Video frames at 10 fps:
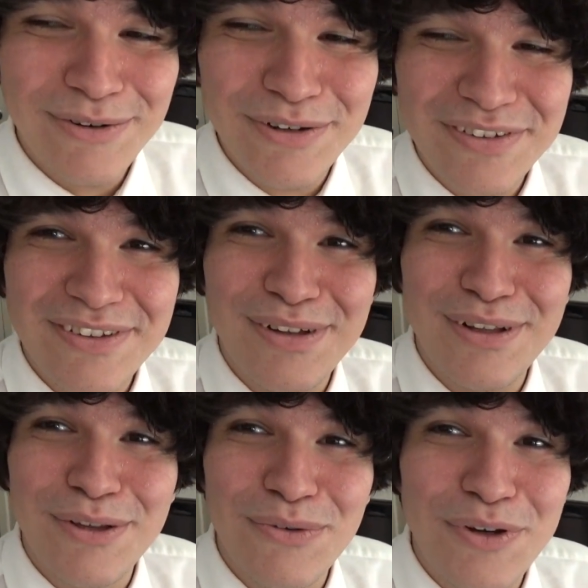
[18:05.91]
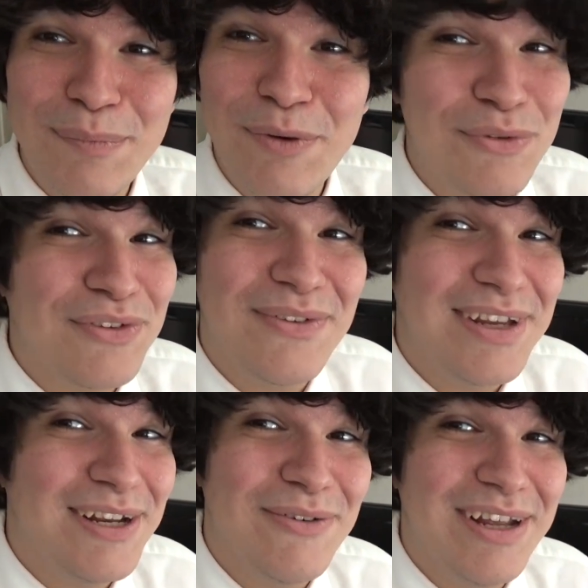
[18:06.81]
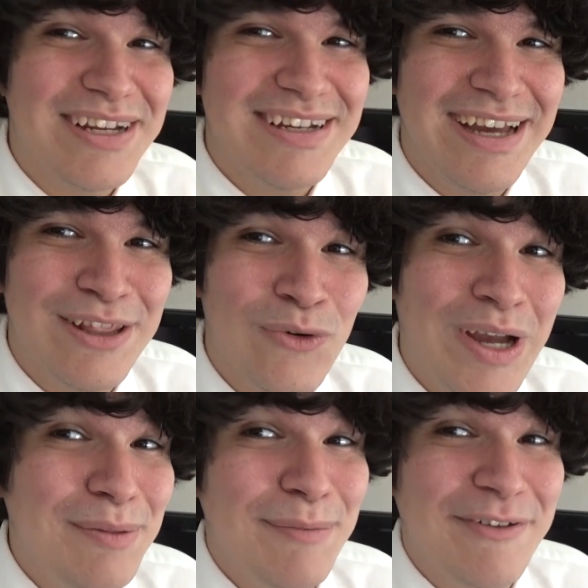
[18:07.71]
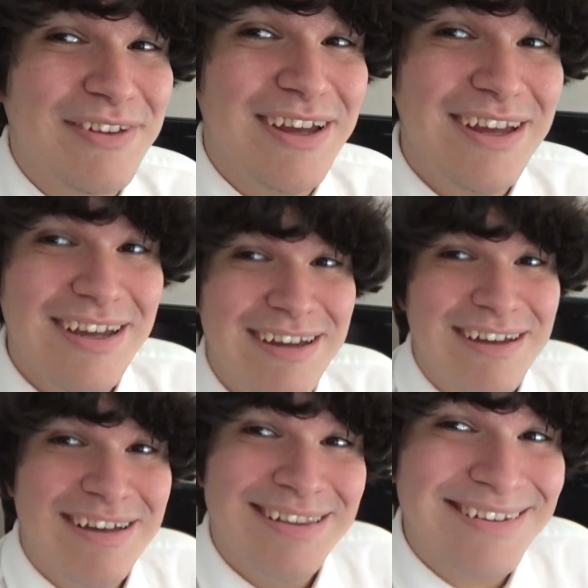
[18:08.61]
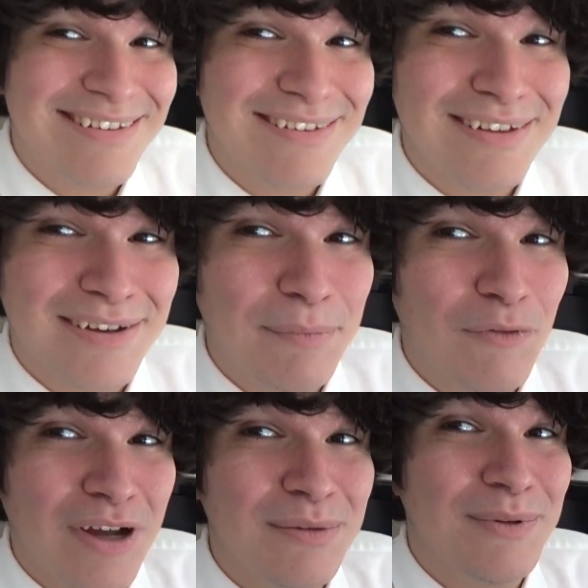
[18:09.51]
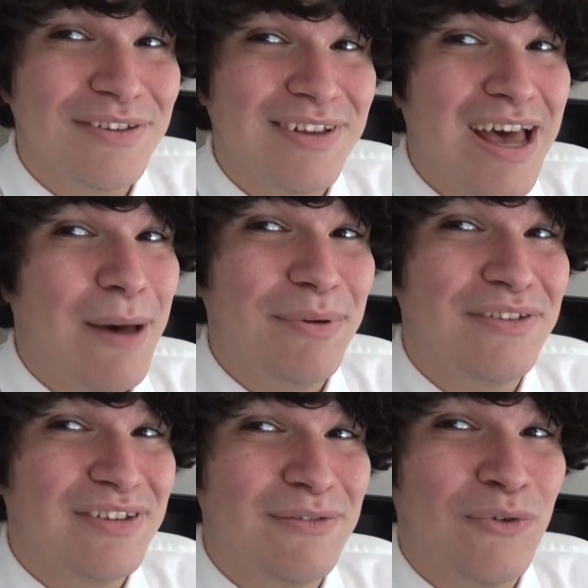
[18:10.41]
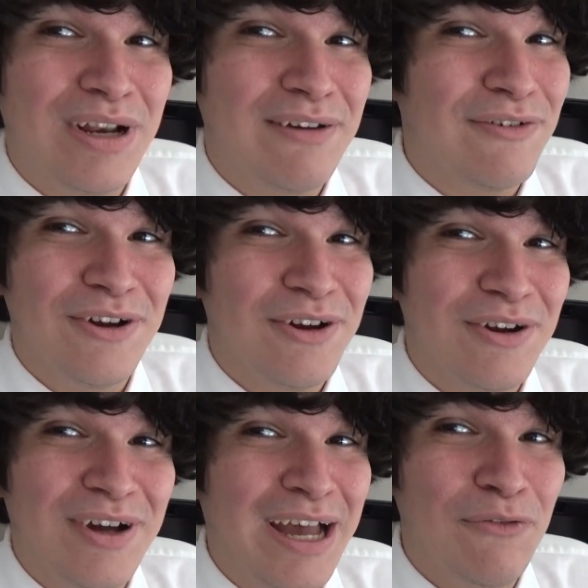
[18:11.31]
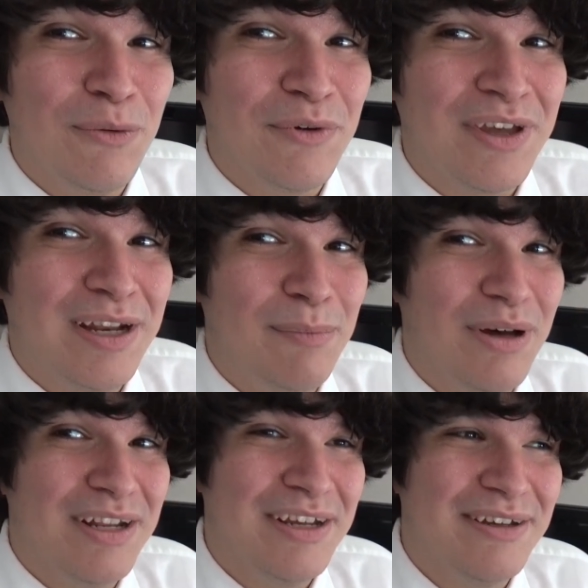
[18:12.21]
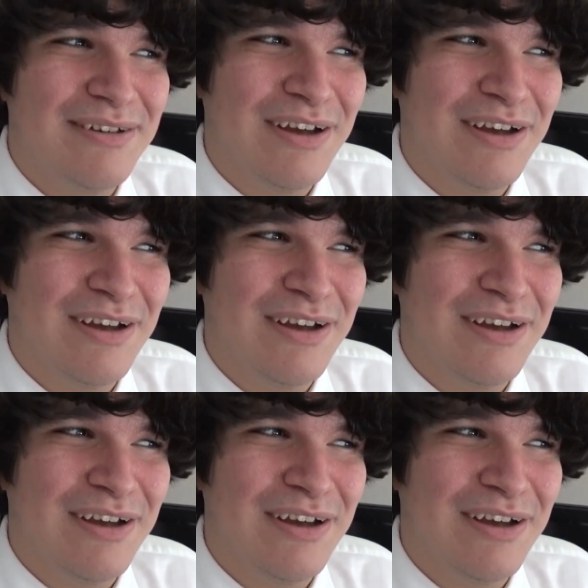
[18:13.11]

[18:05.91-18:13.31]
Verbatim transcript: We're still in the room and we're still getting ready. And the randomness, this is the type of randomness that happens whenever I room with anybody.